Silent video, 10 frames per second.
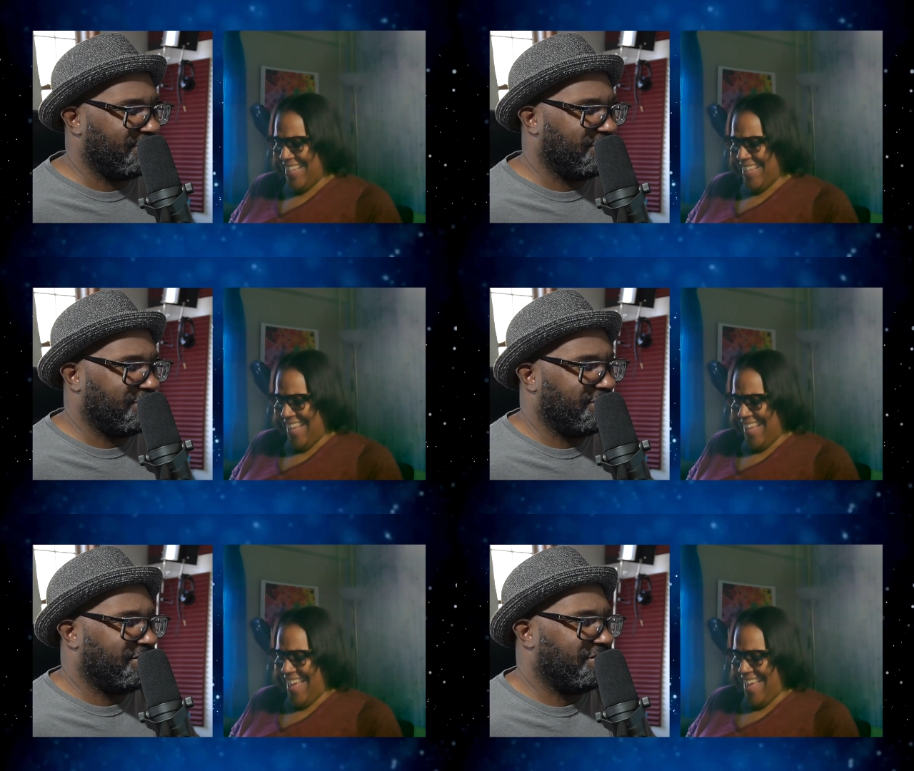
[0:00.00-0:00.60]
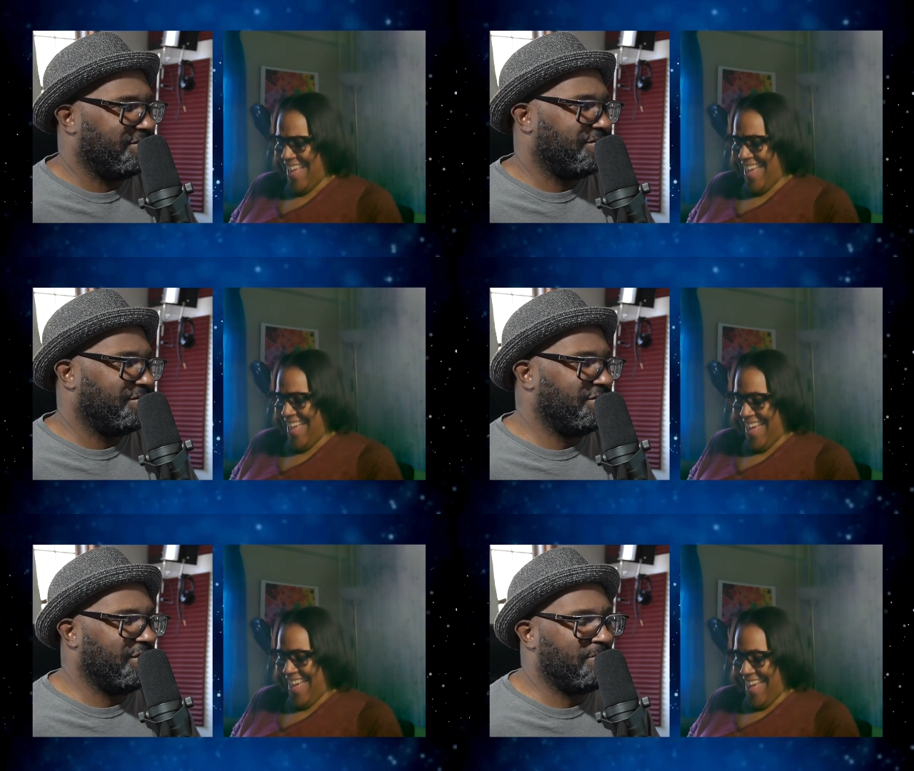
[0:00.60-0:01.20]
Speaker 1: Look,
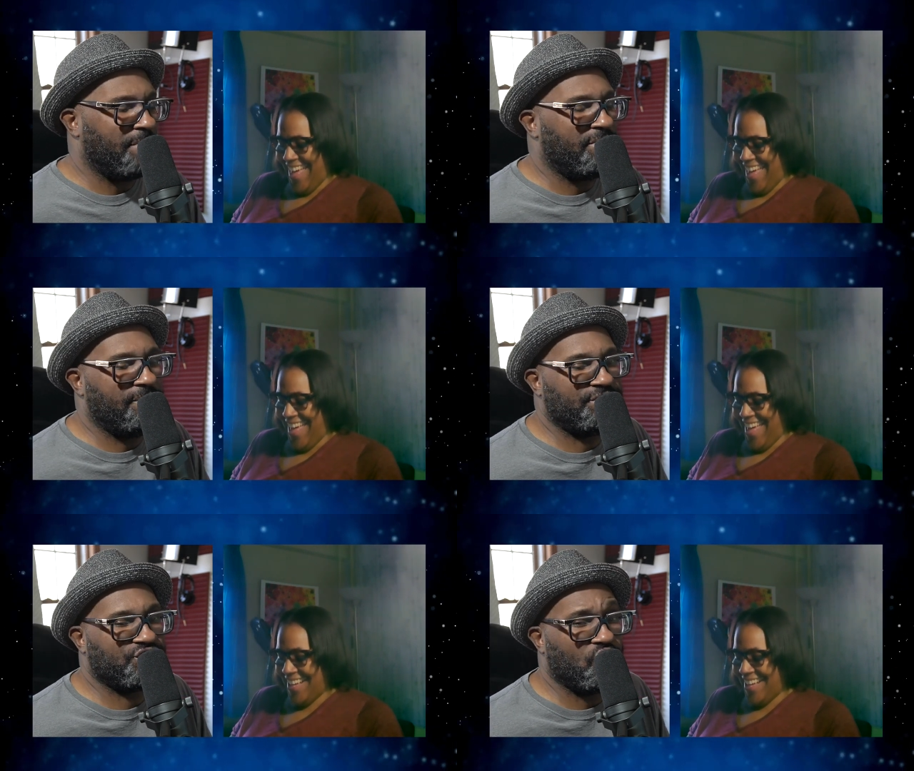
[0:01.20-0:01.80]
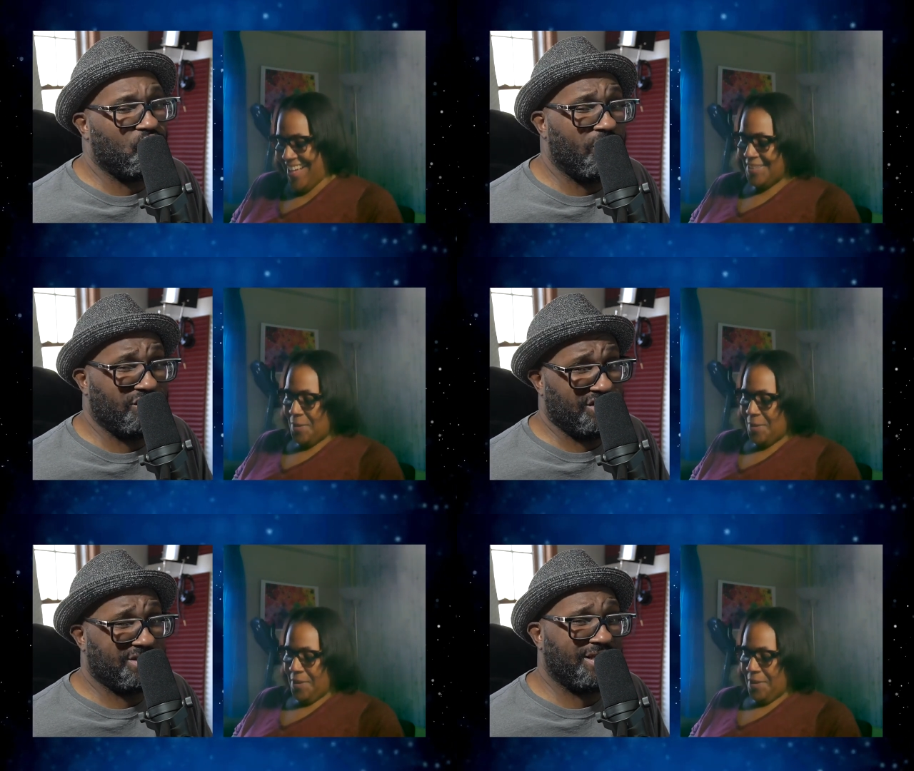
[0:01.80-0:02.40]
my public school
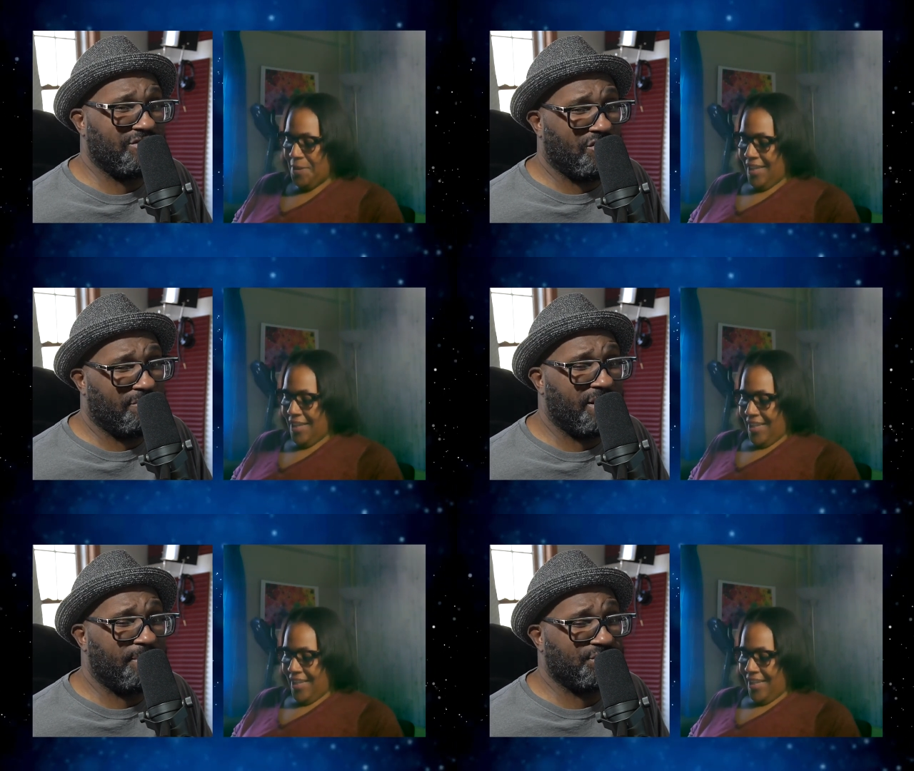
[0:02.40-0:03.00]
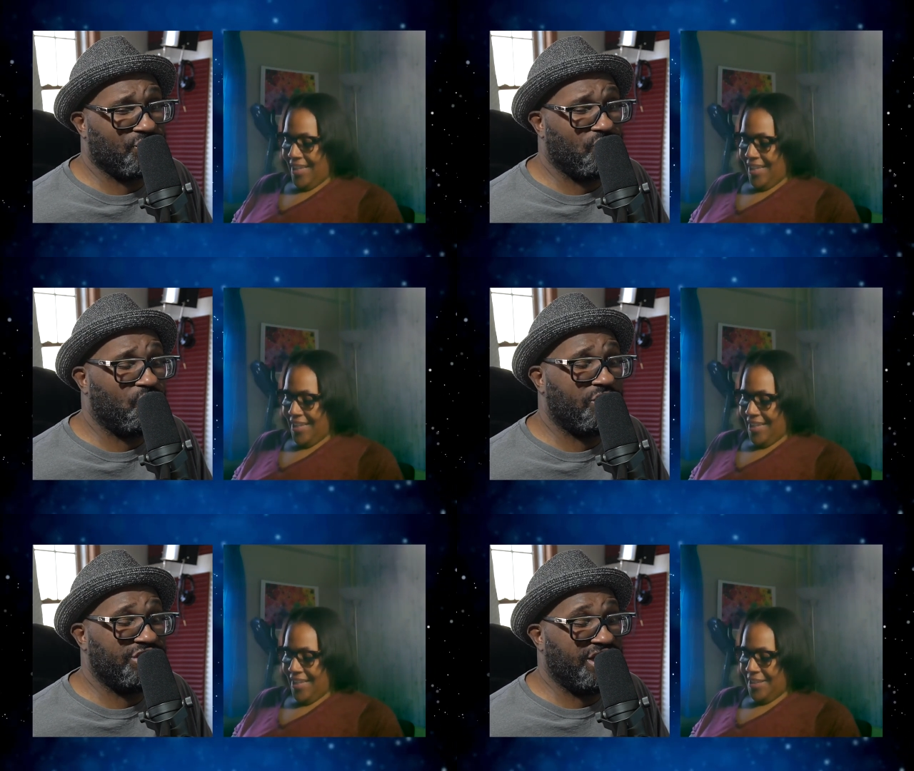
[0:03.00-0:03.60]
work just like your public
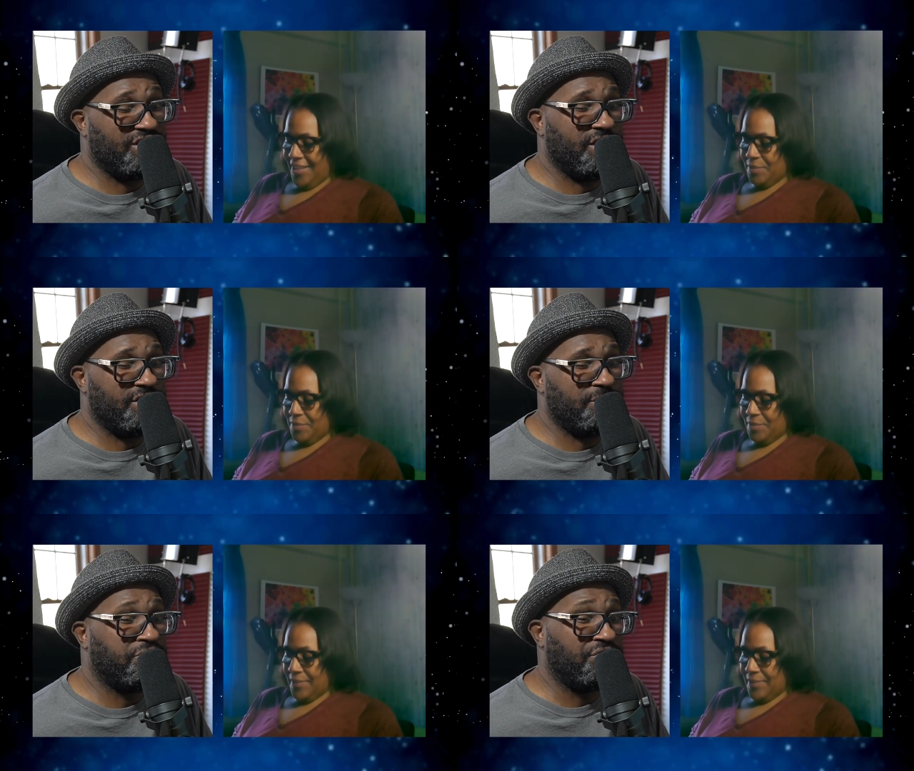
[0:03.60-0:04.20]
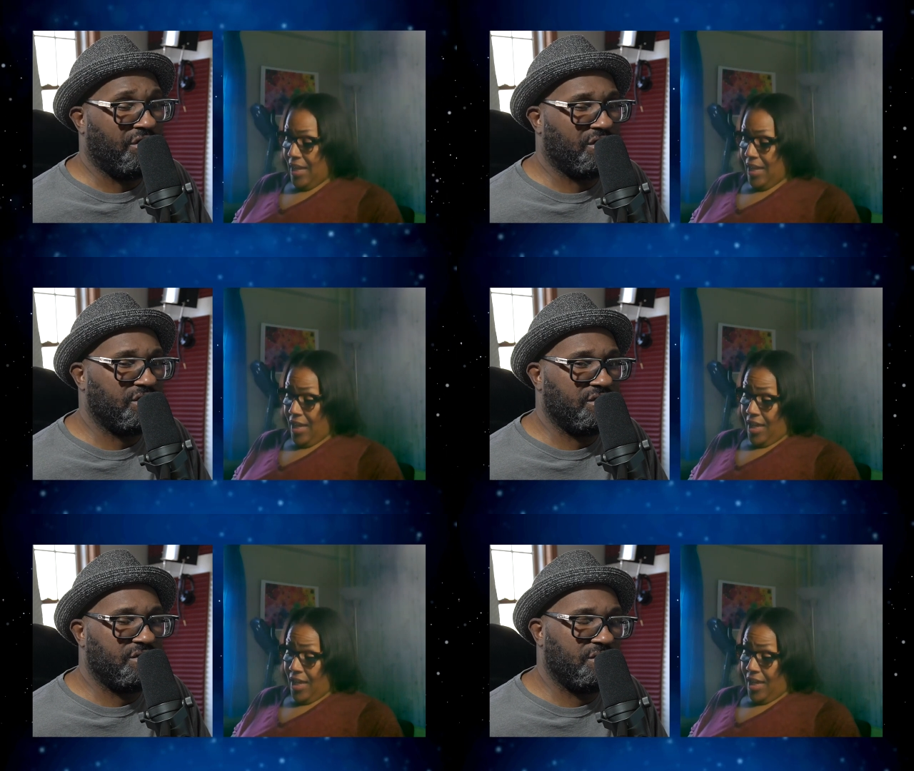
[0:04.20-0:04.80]
school work did in
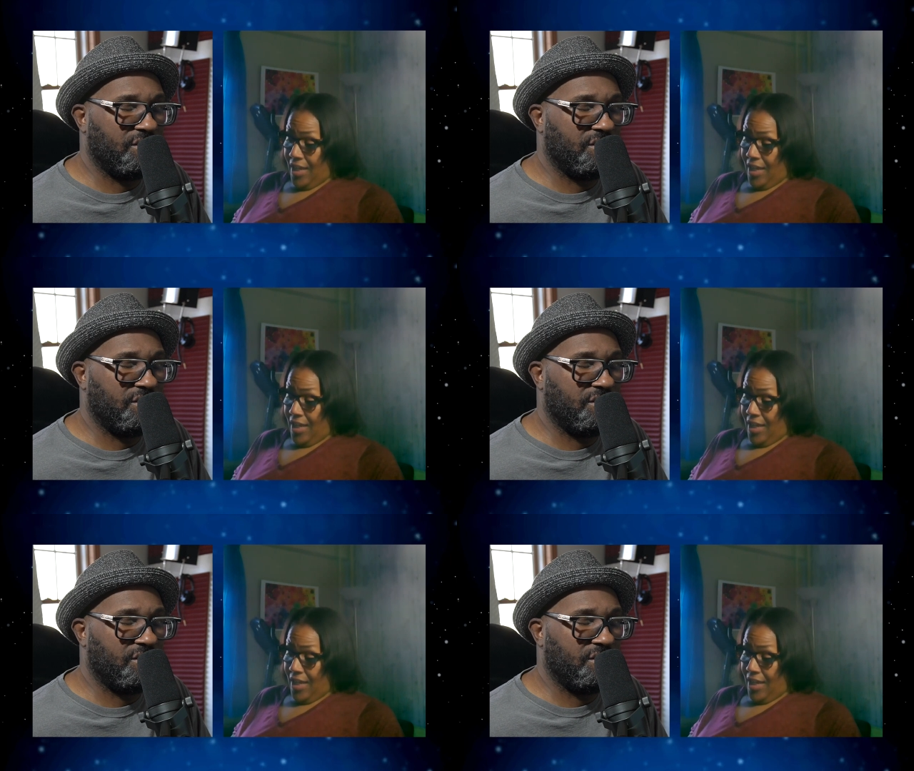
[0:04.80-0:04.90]
Brooklyn.